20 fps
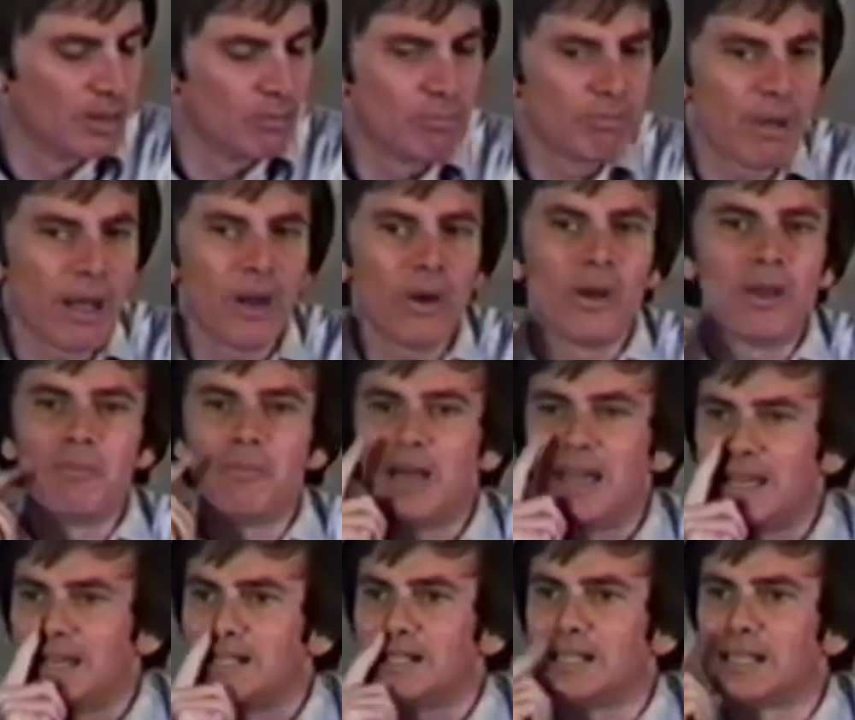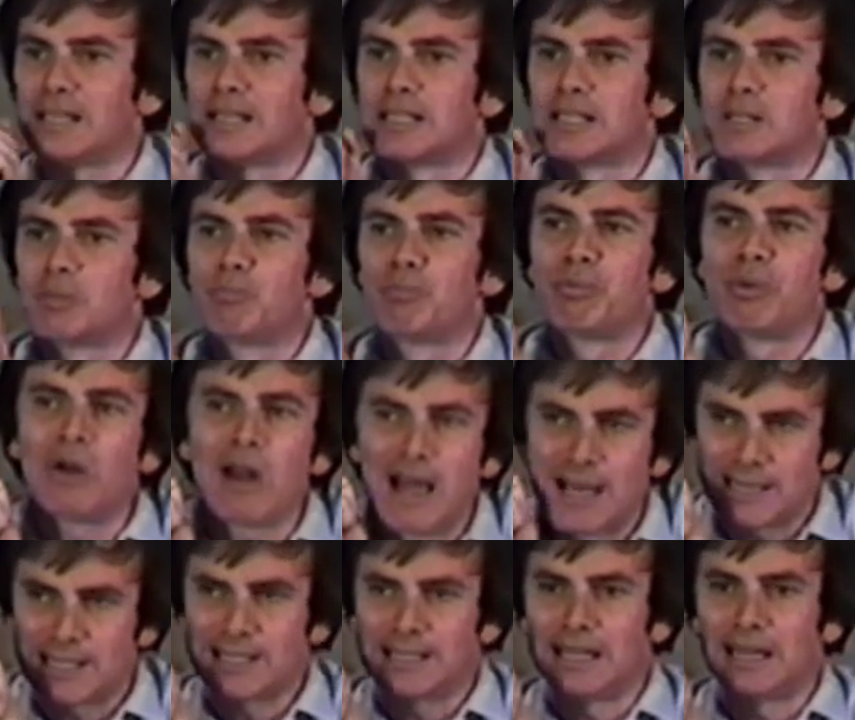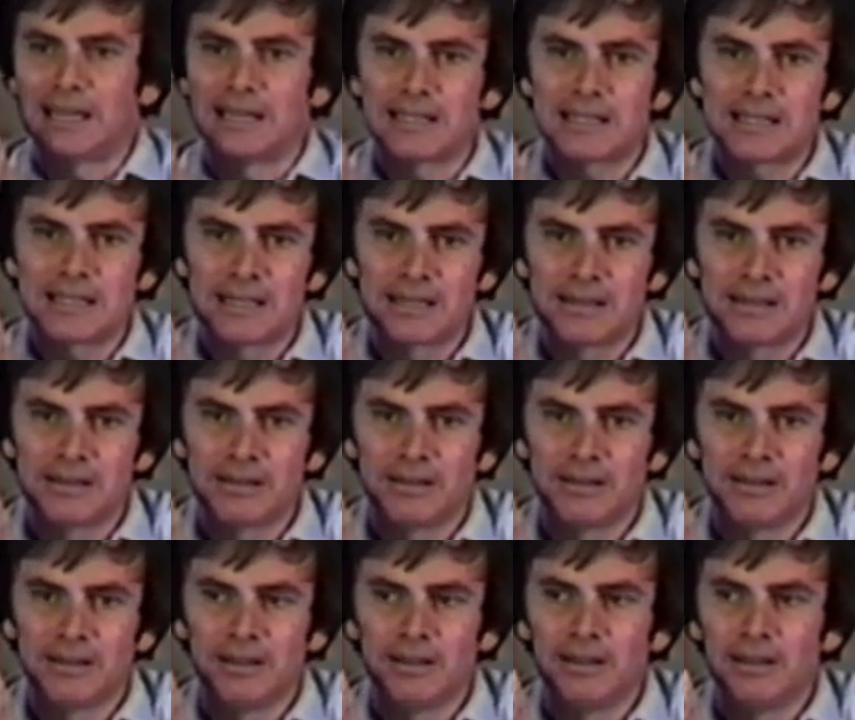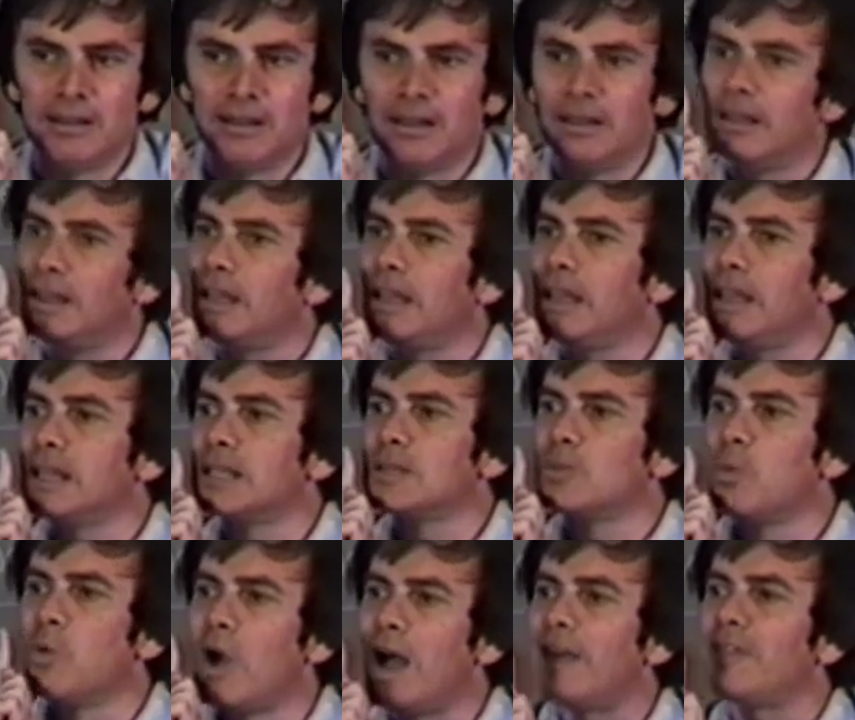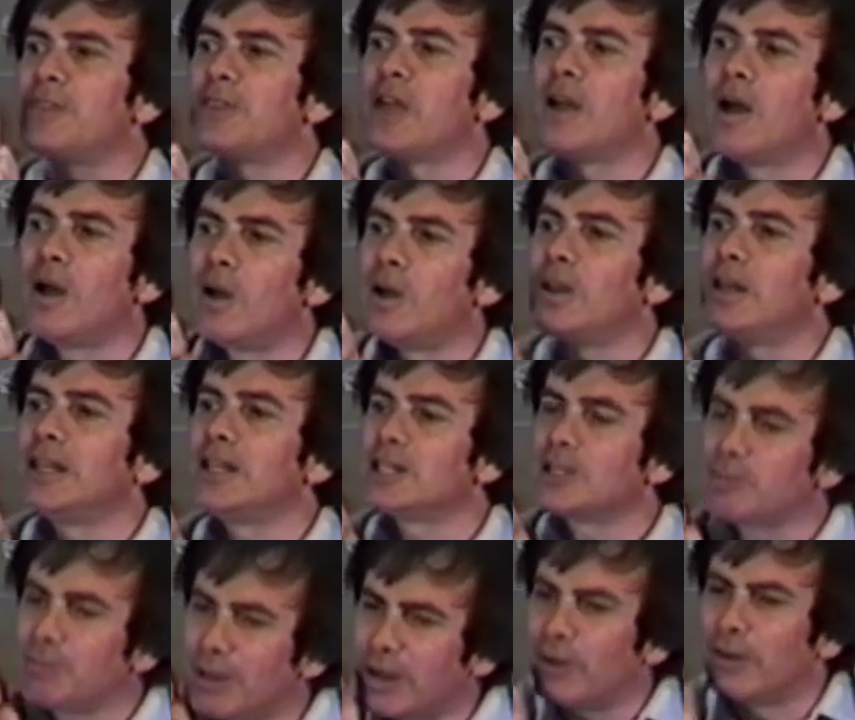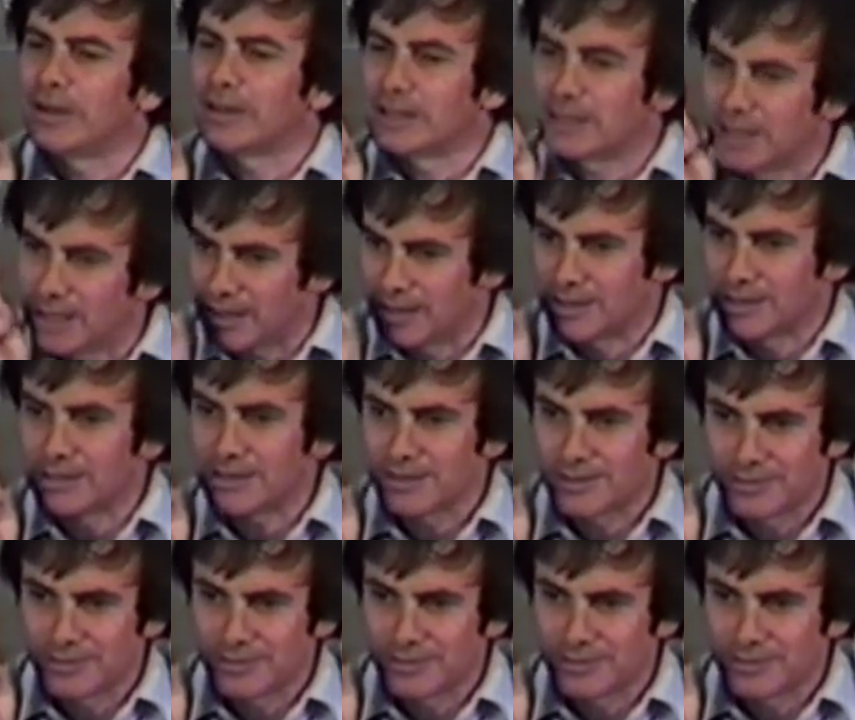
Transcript: Perry Mason's process is what the Holy Spirit does